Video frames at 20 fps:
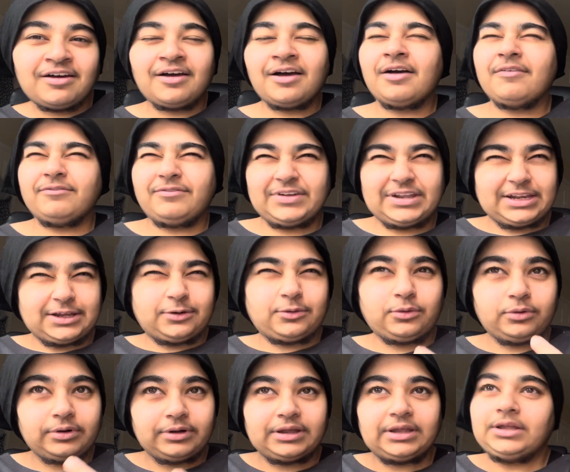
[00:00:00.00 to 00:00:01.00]
I'm feeling
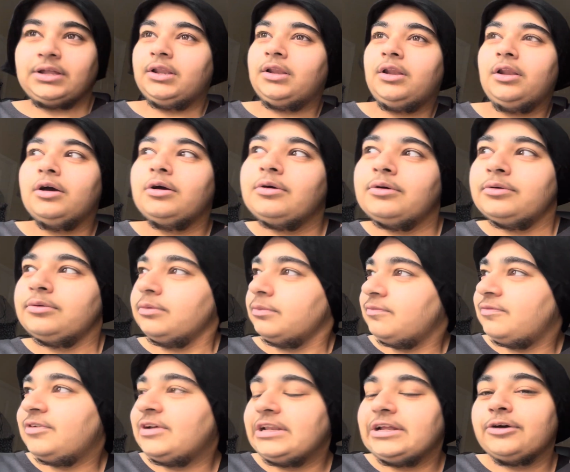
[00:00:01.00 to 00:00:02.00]
quite low, I'm
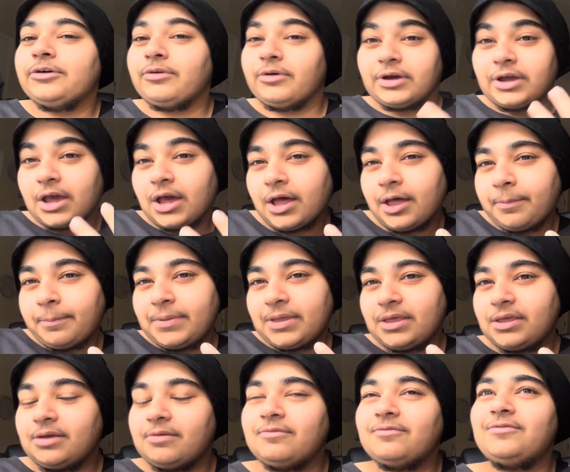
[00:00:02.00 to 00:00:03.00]
feeling quite
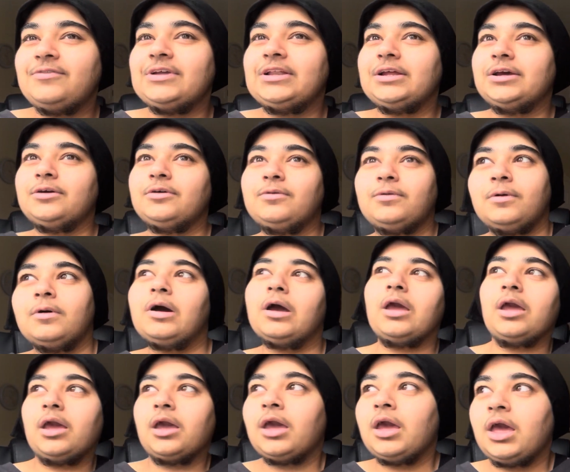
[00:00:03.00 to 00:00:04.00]
happy, I'm feeling quite